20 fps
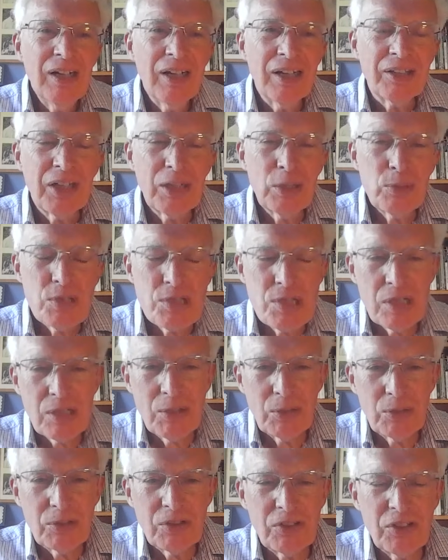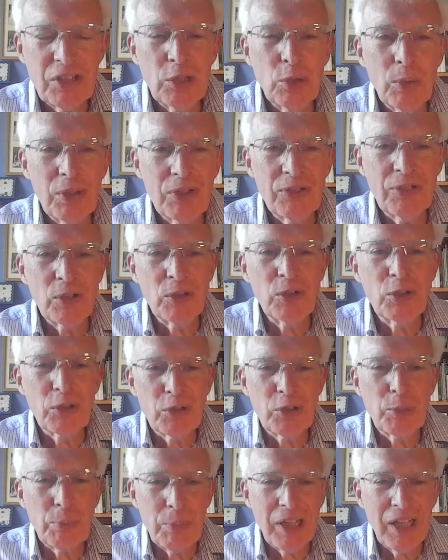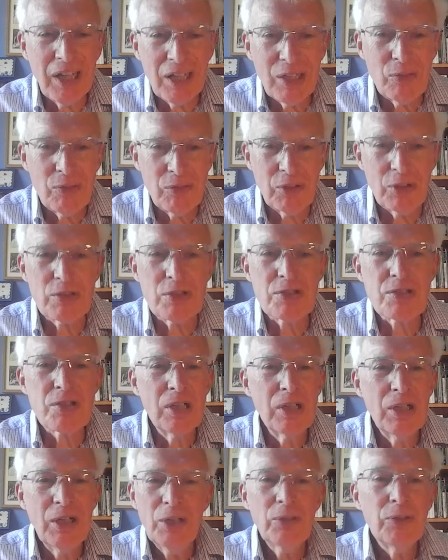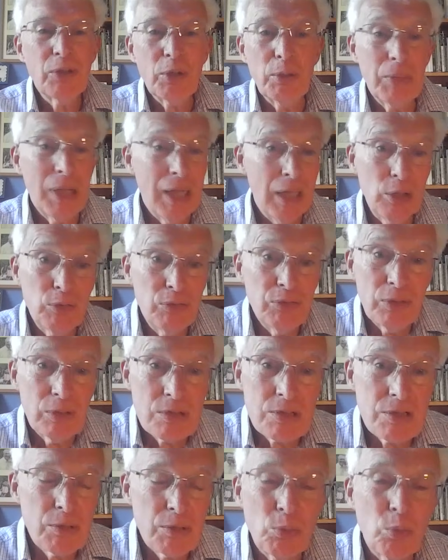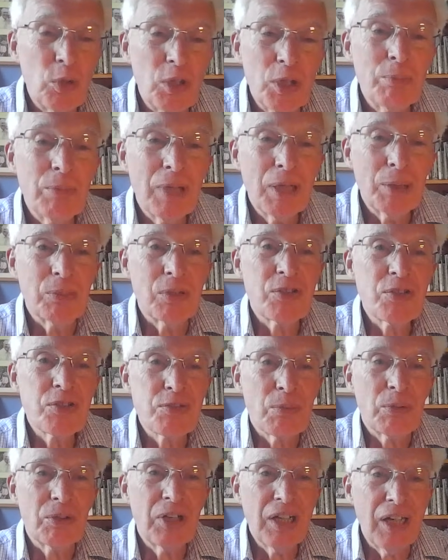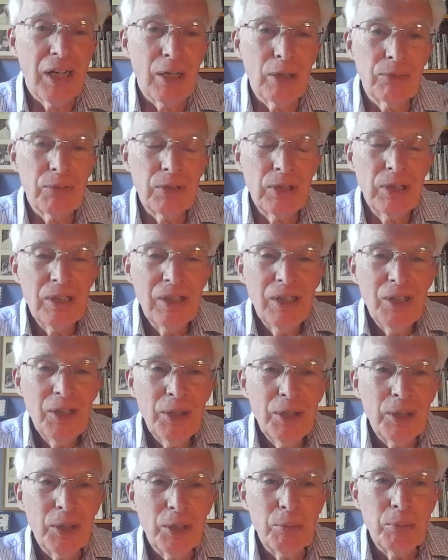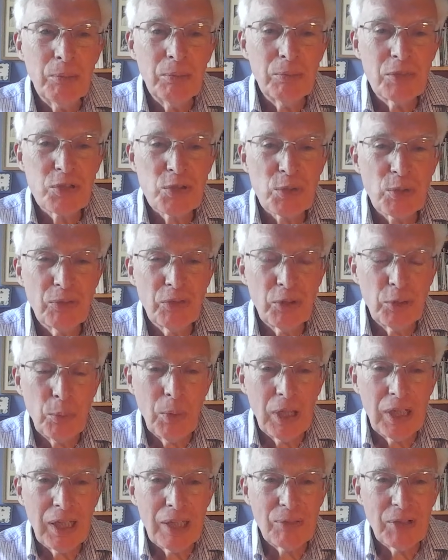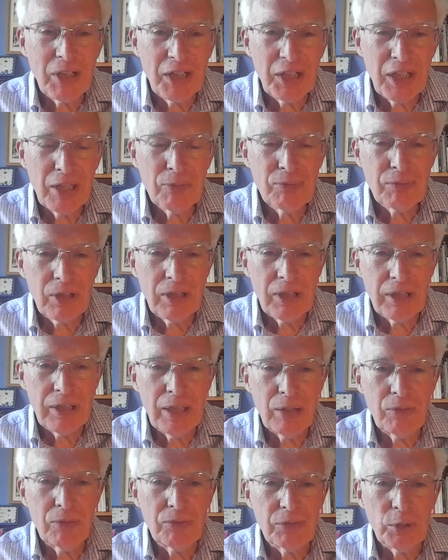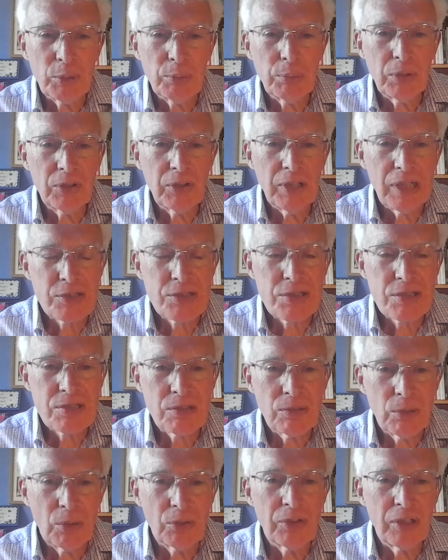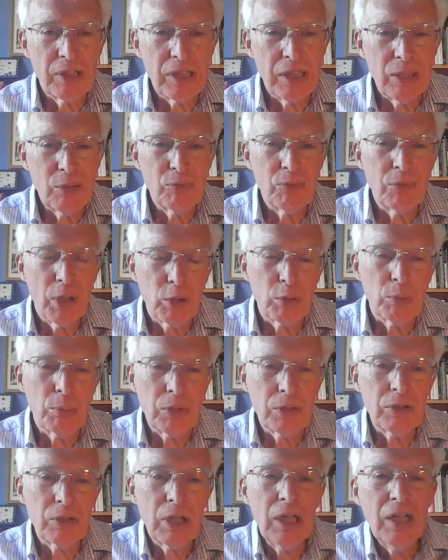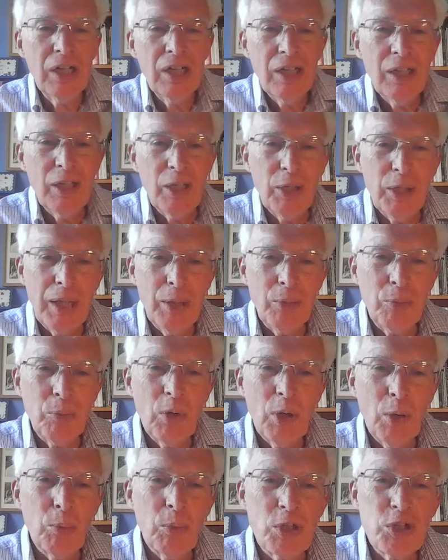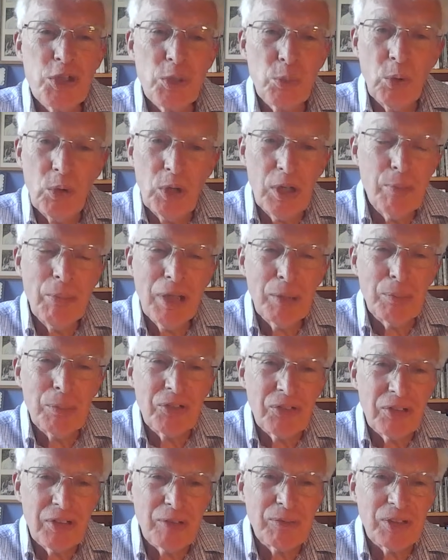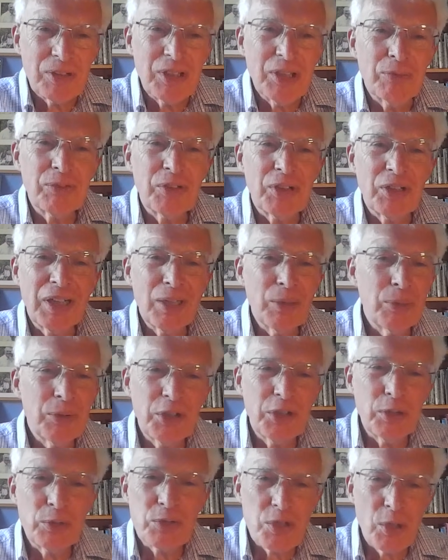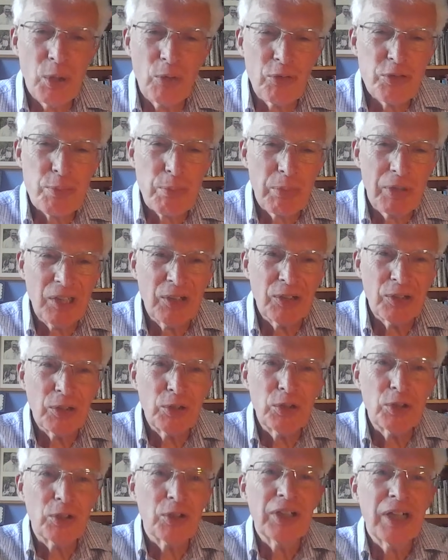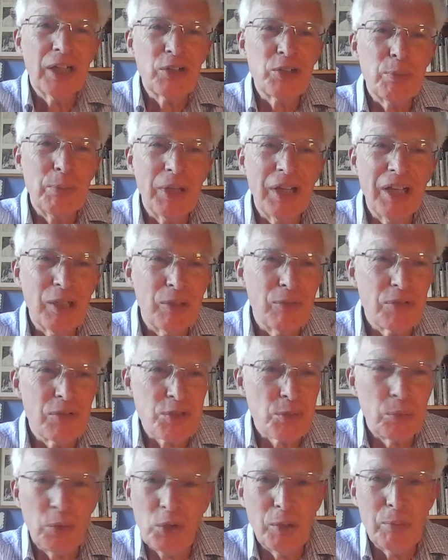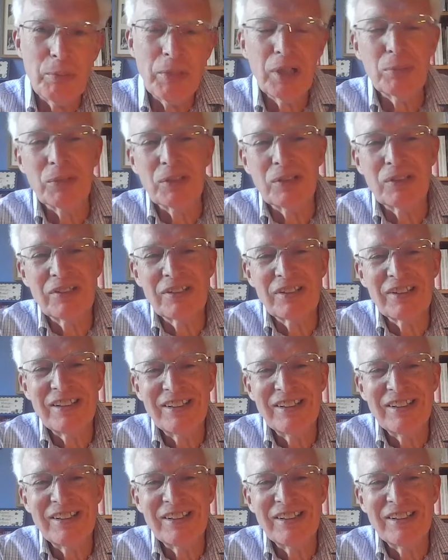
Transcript: And how is it going to deal with the learned behaviors that elephants and woolly mammoths would have um, it's all very well having an African elephant, but that's not the environment in, in, which a woolly mammoth ever lived. And how are those offspring going to learn how to behave as a woolly mammoth?